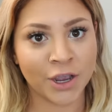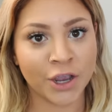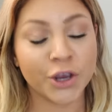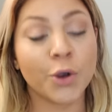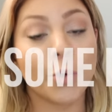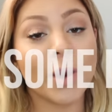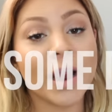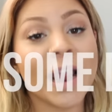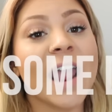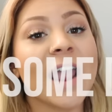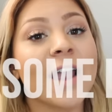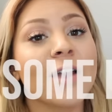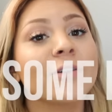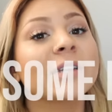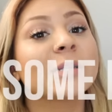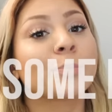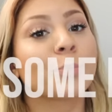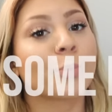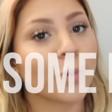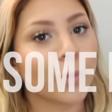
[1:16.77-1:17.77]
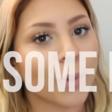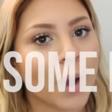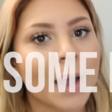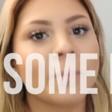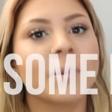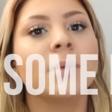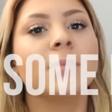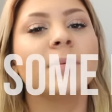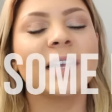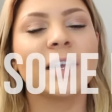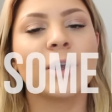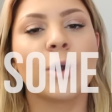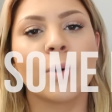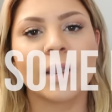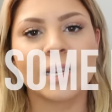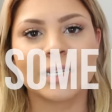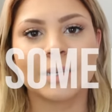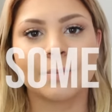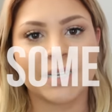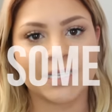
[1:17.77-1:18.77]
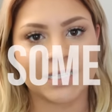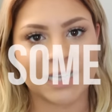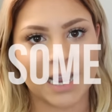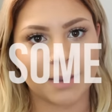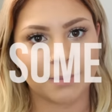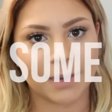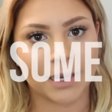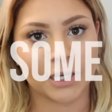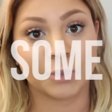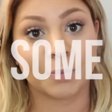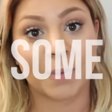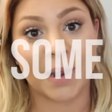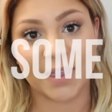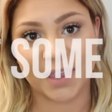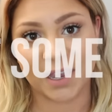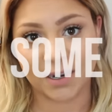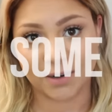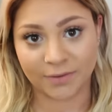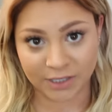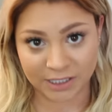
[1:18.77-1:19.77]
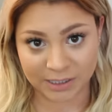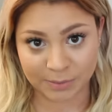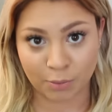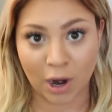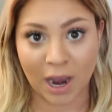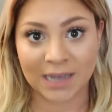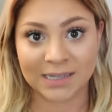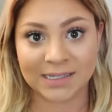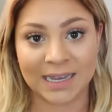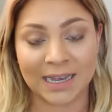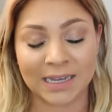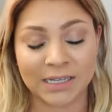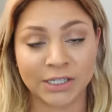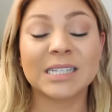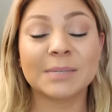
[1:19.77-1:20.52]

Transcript: Your hair is probably going to be damaged by the end of this process,